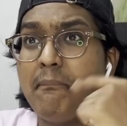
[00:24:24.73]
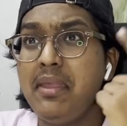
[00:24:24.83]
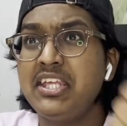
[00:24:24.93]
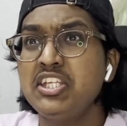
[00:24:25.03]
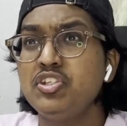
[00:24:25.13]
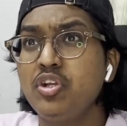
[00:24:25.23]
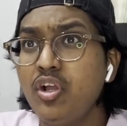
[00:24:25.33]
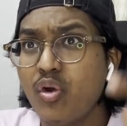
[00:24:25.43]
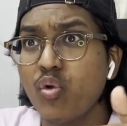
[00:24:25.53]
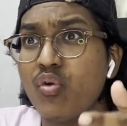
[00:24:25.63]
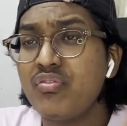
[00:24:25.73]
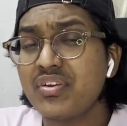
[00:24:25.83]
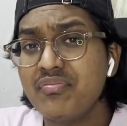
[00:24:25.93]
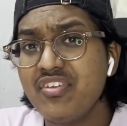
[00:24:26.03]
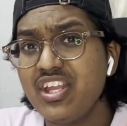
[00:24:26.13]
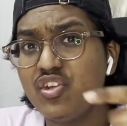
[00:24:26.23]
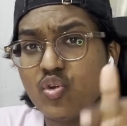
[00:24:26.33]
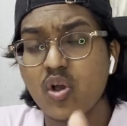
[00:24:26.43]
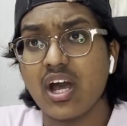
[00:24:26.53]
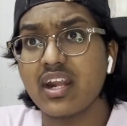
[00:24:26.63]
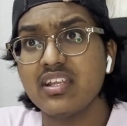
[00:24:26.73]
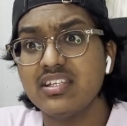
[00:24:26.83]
making you grow from where you are.